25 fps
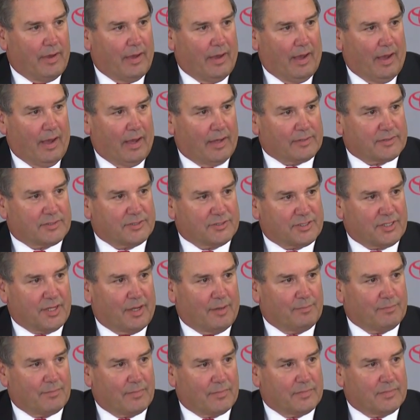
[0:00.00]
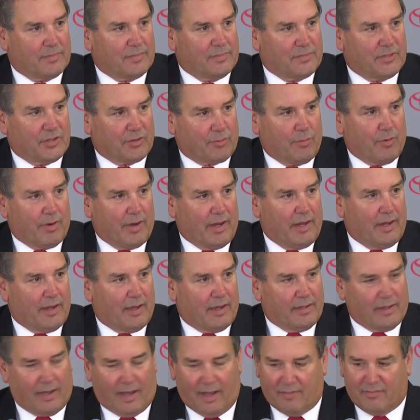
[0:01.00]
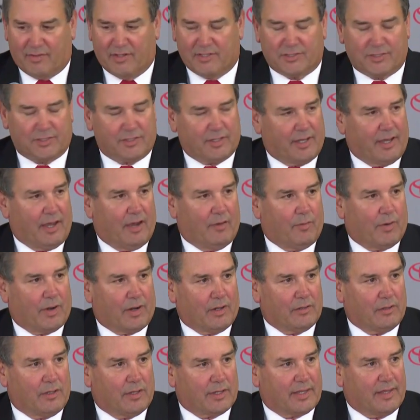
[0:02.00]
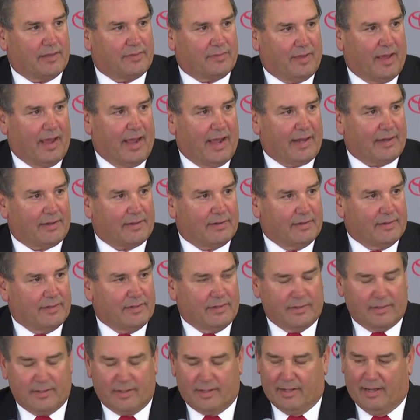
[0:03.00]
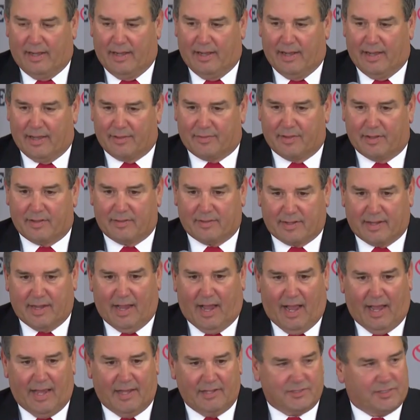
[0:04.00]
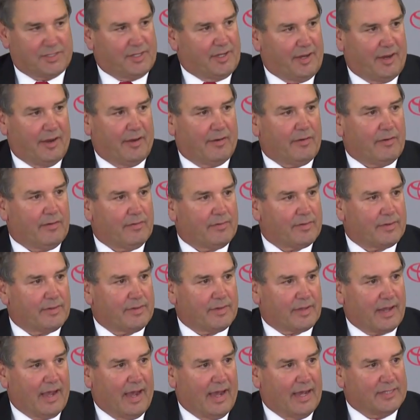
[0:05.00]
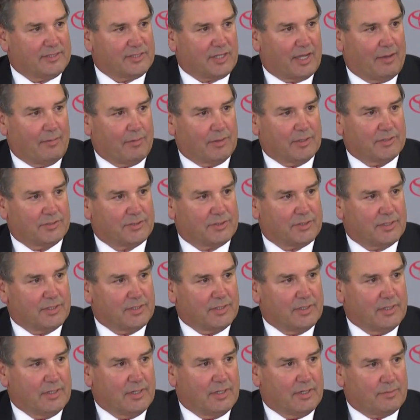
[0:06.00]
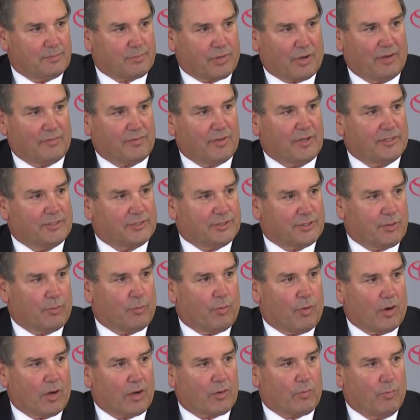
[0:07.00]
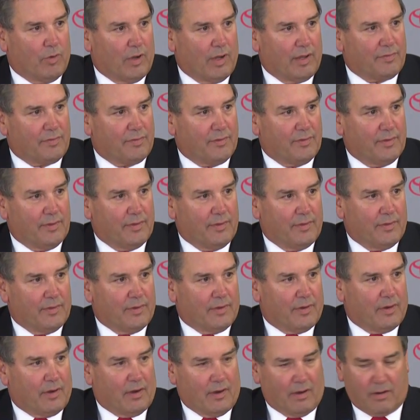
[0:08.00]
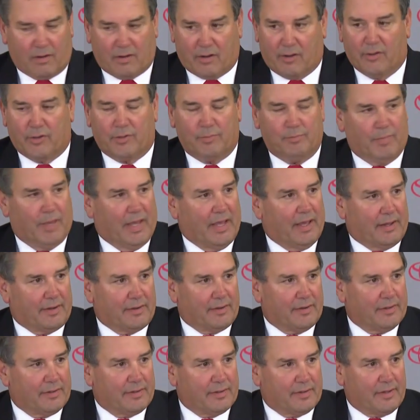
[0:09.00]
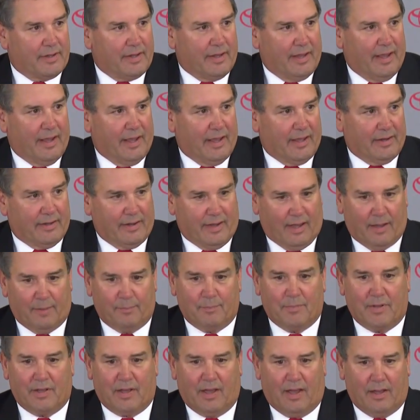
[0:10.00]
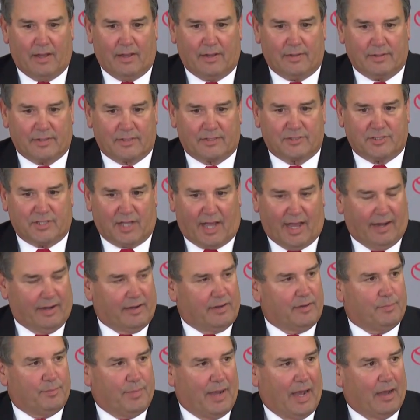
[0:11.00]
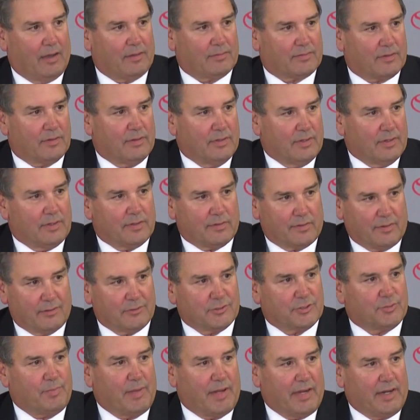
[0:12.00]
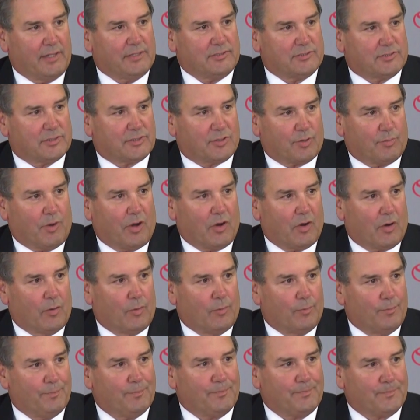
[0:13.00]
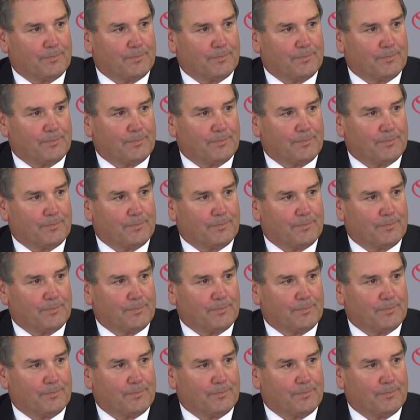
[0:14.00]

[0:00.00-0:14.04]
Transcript: uh, to some degree, obviously, I want to look at that. Uh, I think the guys here and the guys I was privileged to work with are good men, and I'm uh, excited about those meetings tomorrow.